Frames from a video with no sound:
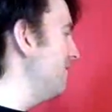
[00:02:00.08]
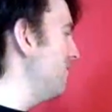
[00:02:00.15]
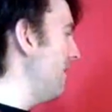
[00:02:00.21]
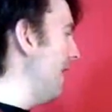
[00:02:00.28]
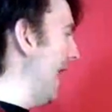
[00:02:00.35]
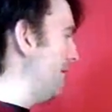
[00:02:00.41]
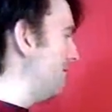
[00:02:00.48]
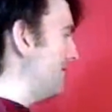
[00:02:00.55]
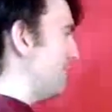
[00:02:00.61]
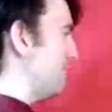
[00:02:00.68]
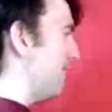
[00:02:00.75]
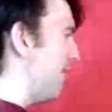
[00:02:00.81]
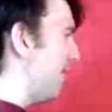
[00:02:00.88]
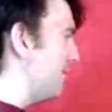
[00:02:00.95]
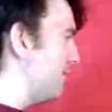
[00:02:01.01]
Why are we
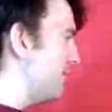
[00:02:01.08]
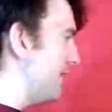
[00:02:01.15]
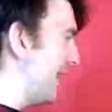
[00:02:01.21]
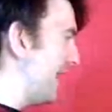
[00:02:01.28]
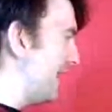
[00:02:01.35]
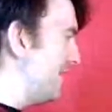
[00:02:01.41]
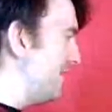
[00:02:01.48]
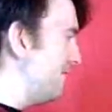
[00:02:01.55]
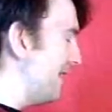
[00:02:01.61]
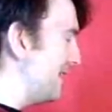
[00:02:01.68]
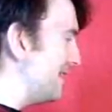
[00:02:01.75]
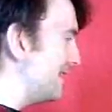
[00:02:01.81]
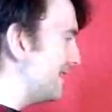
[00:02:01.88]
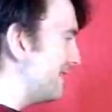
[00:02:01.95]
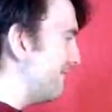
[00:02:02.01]
bothering
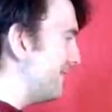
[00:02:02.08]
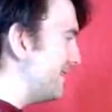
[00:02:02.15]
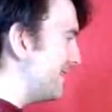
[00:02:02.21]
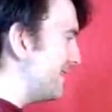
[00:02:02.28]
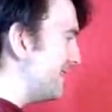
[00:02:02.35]
when there's